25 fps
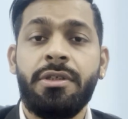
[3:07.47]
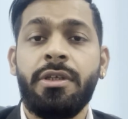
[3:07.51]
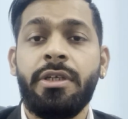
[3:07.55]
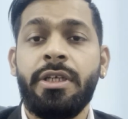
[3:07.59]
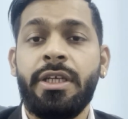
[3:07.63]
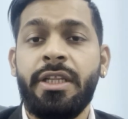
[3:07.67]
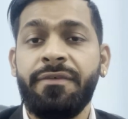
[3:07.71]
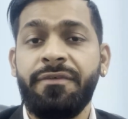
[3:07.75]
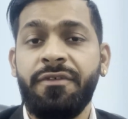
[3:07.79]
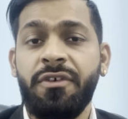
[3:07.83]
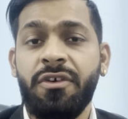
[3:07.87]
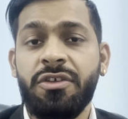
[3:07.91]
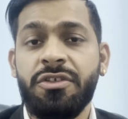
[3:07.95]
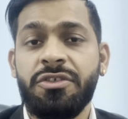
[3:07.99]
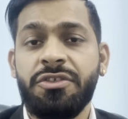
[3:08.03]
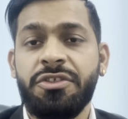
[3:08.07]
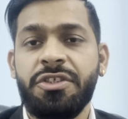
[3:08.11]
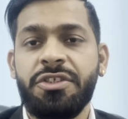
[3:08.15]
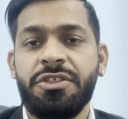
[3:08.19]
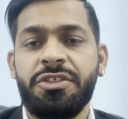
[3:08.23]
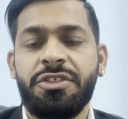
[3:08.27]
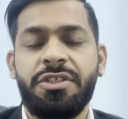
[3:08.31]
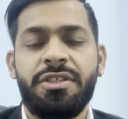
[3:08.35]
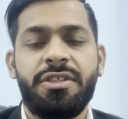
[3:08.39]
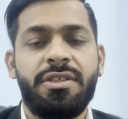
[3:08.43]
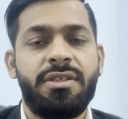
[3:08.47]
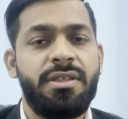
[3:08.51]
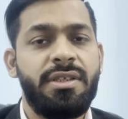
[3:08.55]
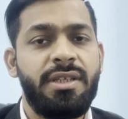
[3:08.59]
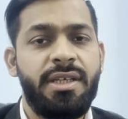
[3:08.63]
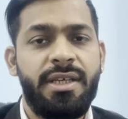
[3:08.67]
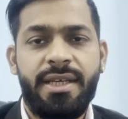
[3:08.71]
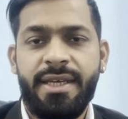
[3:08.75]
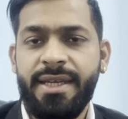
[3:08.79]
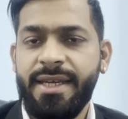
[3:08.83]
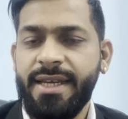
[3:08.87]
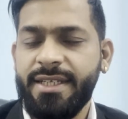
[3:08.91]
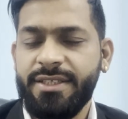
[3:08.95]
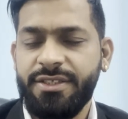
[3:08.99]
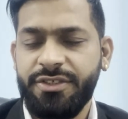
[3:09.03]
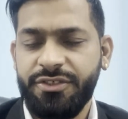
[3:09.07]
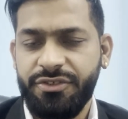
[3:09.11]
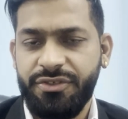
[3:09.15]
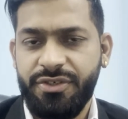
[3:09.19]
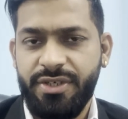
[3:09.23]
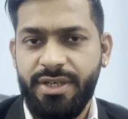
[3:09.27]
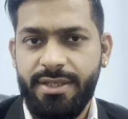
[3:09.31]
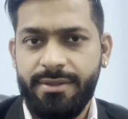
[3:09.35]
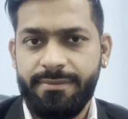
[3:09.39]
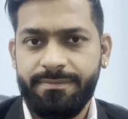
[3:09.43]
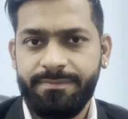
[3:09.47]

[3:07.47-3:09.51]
deforestation, etc.